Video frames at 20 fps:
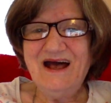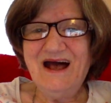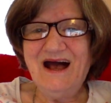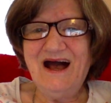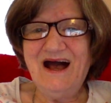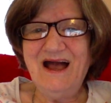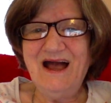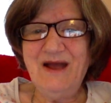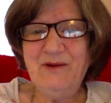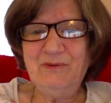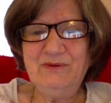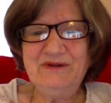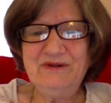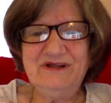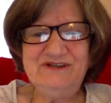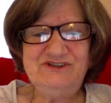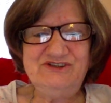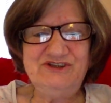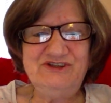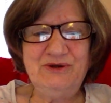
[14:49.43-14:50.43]
I will
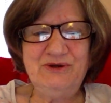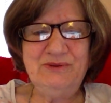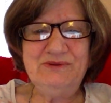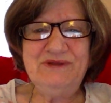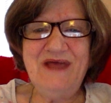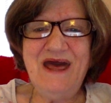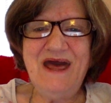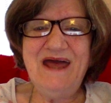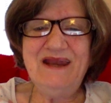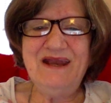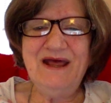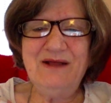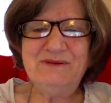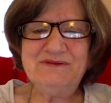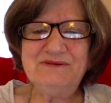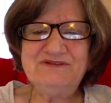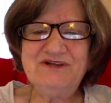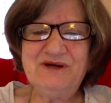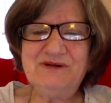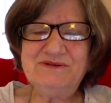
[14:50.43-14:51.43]
let you go with that, and
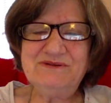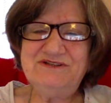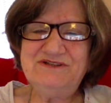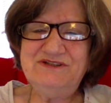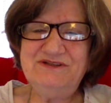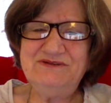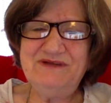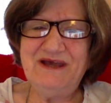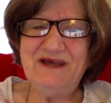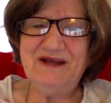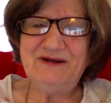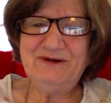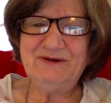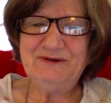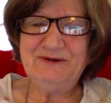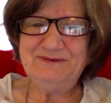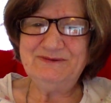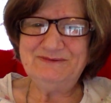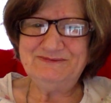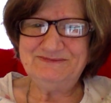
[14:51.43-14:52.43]
I'll talk to you later.
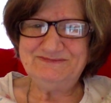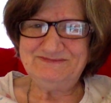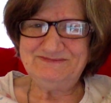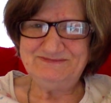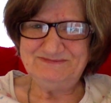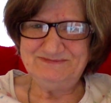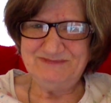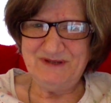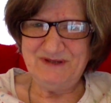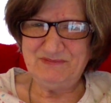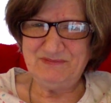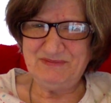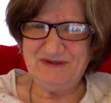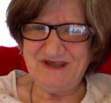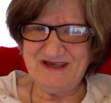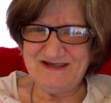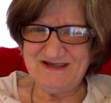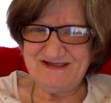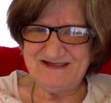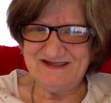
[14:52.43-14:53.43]
Be
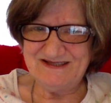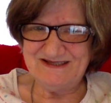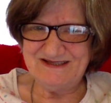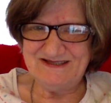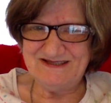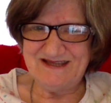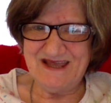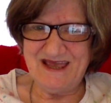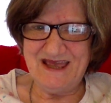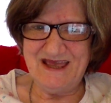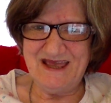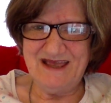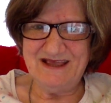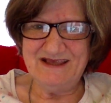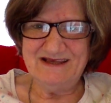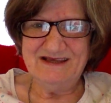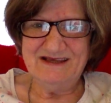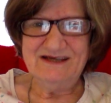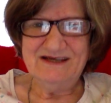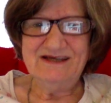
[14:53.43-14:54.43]
blessed this day.
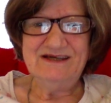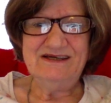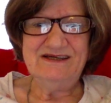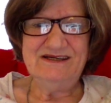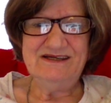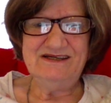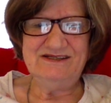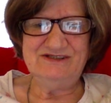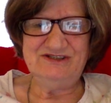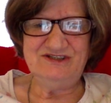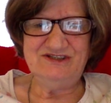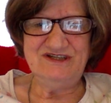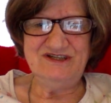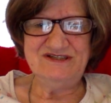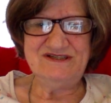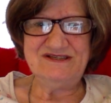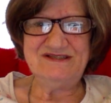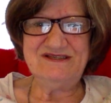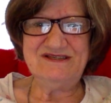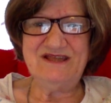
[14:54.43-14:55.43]
In
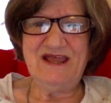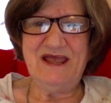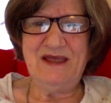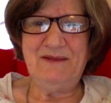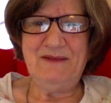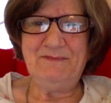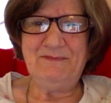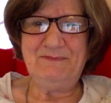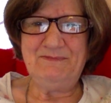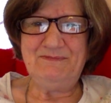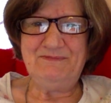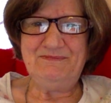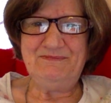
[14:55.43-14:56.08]
Jesus' name.